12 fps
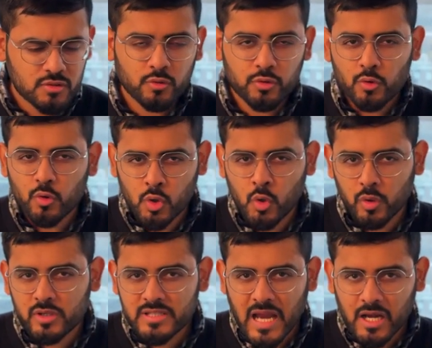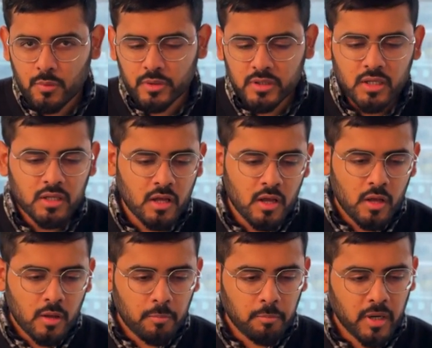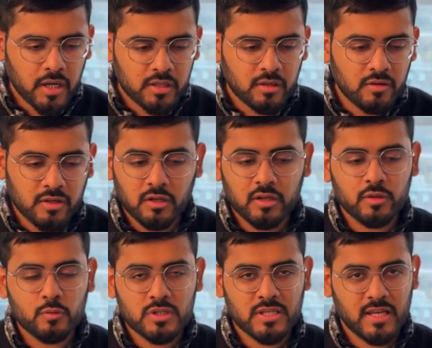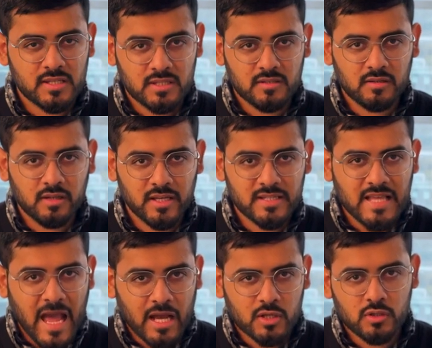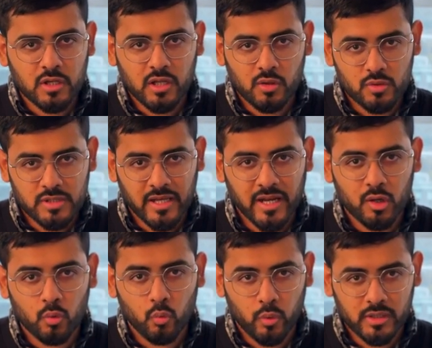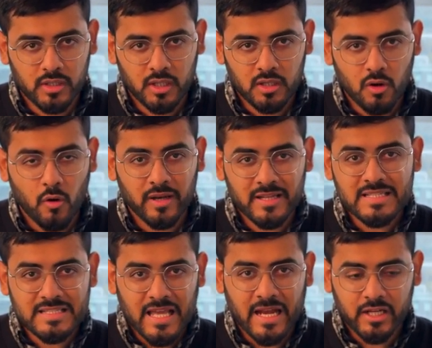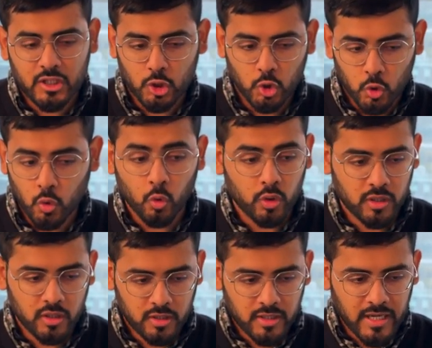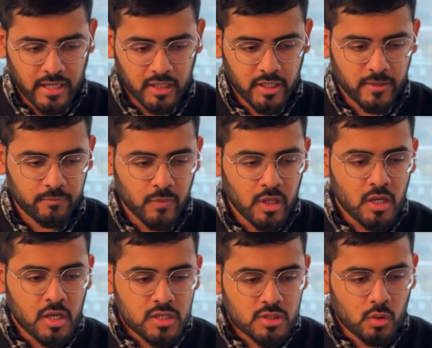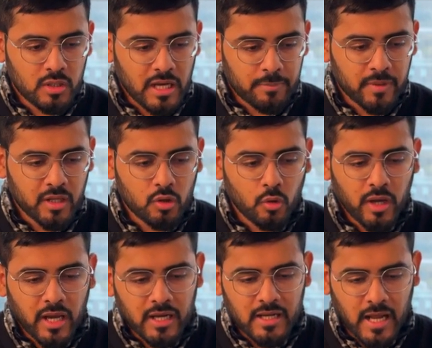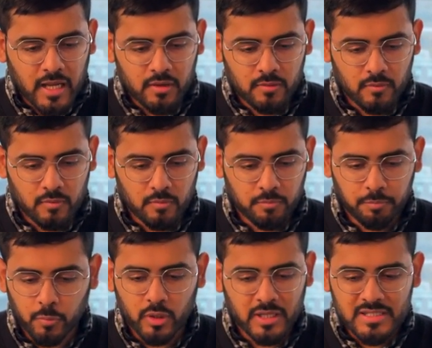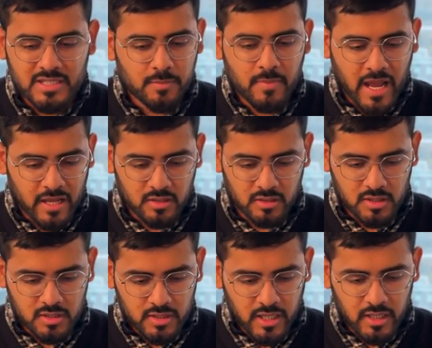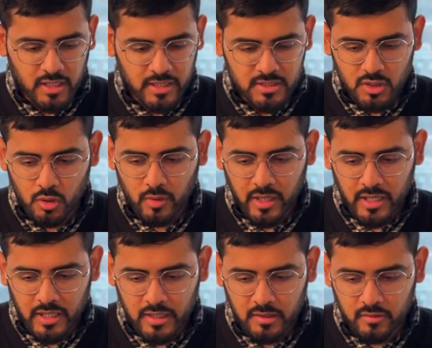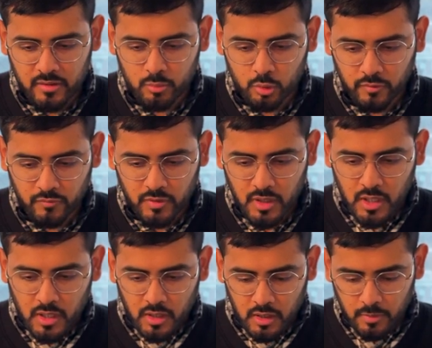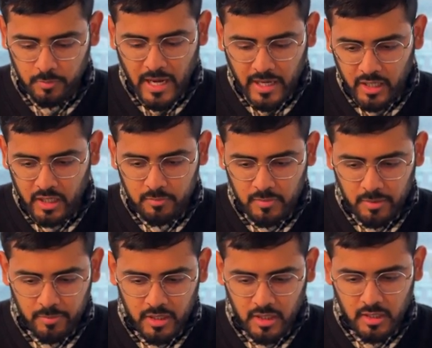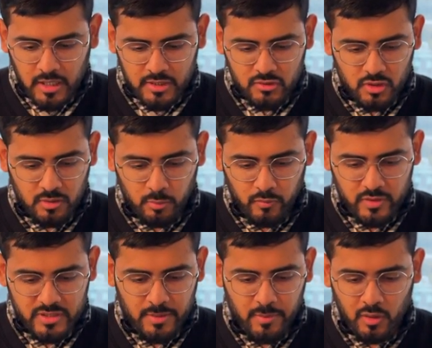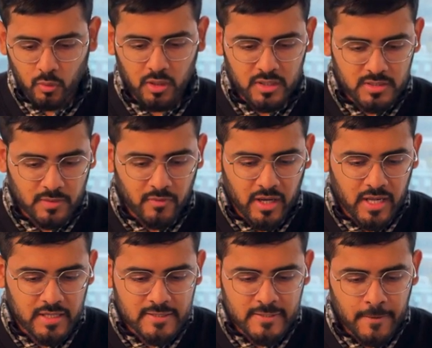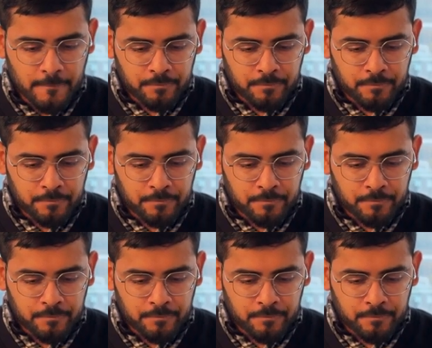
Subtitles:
So you could chat with it, but the real use case here is actually using it within or inside the code directly. So let me go ahead and put in some errors, right? Let's go ahead and remove a bracket. Maybe let's remove a semicolon somewhere else.